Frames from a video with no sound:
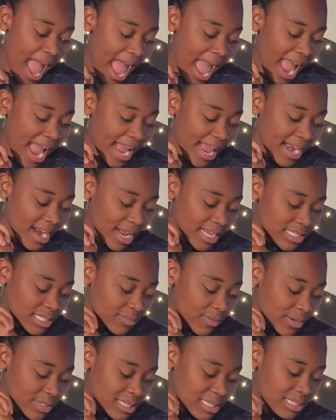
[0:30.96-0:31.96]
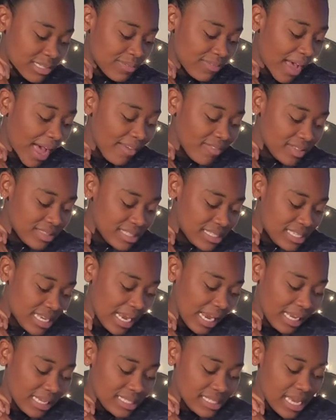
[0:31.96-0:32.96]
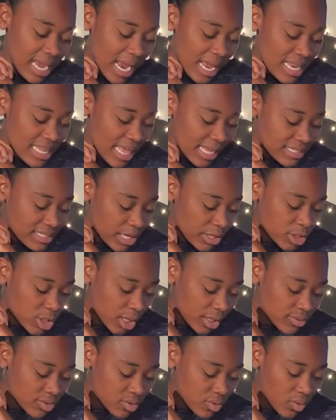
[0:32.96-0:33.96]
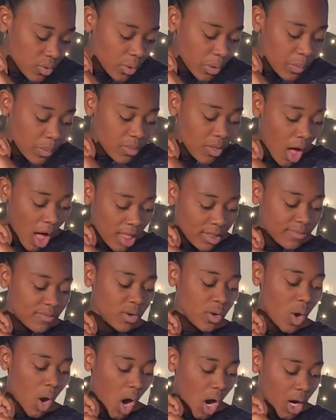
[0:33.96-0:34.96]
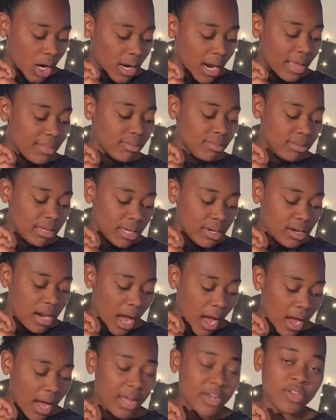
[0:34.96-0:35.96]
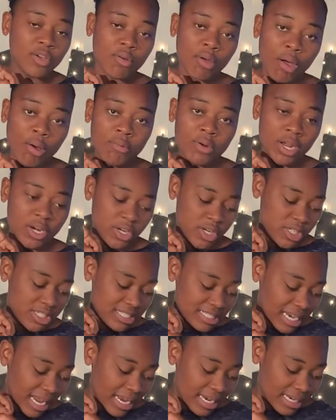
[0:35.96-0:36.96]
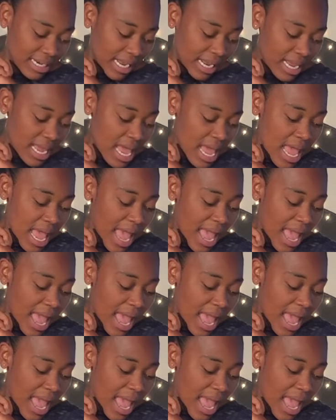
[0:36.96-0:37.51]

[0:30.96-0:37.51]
and it's verses 5 and 6, and they say, "Trust the Lord with all of your heart and lean not on your own understanding.